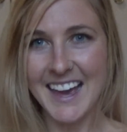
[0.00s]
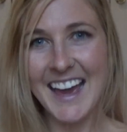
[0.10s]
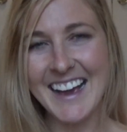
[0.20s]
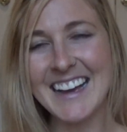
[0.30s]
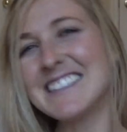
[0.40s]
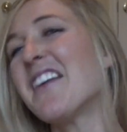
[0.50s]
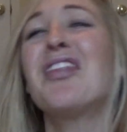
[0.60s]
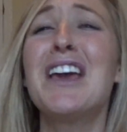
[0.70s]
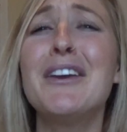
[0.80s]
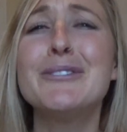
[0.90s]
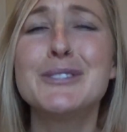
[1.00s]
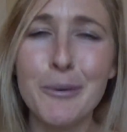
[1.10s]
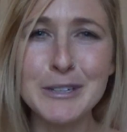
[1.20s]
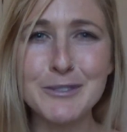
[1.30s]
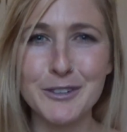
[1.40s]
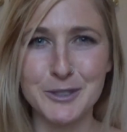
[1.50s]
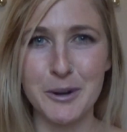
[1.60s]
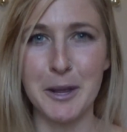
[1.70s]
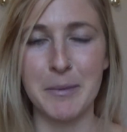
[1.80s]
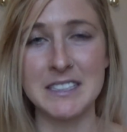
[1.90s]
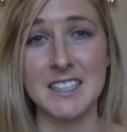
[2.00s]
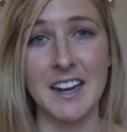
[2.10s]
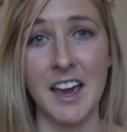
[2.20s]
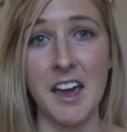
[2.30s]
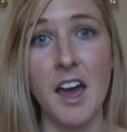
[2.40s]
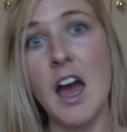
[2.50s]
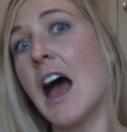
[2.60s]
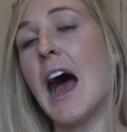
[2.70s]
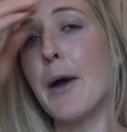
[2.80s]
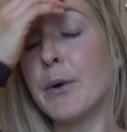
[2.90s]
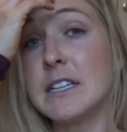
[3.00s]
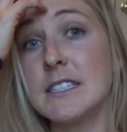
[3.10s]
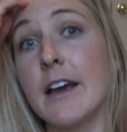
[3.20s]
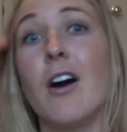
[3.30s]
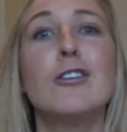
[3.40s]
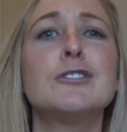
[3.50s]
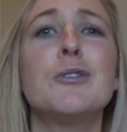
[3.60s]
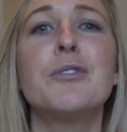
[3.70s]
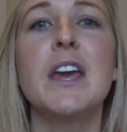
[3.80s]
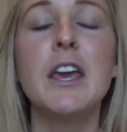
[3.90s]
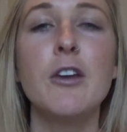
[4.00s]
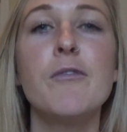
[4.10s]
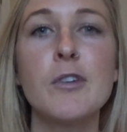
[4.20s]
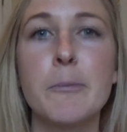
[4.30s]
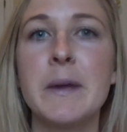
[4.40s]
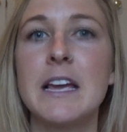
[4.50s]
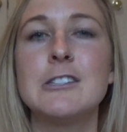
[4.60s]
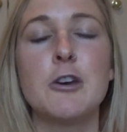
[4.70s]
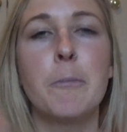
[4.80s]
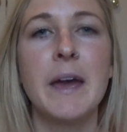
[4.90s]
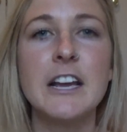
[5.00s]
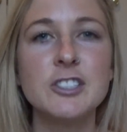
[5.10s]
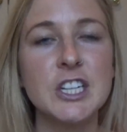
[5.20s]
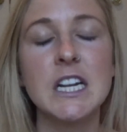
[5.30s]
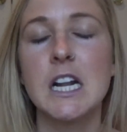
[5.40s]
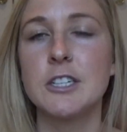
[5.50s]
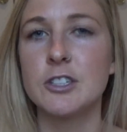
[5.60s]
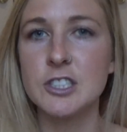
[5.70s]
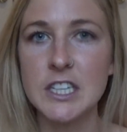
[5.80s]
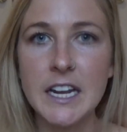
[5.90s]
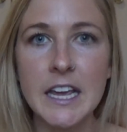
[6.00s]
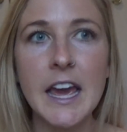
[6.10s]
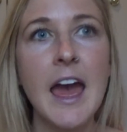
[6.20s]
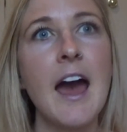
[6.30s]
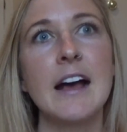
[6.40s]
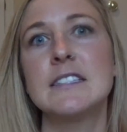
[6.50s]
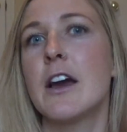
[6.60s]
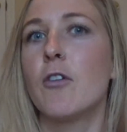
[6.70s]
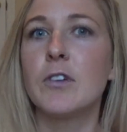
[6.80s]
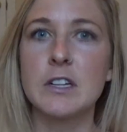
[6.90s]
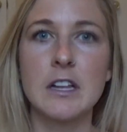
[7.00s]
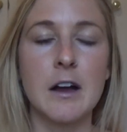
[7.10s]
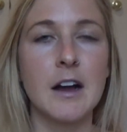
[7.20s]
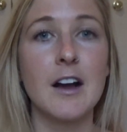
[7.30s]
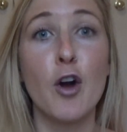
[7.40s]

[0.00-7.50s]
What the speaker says: Hey guys, thank you so much for joining me today. I want to say also thank you for being so patient and understanding as I overcome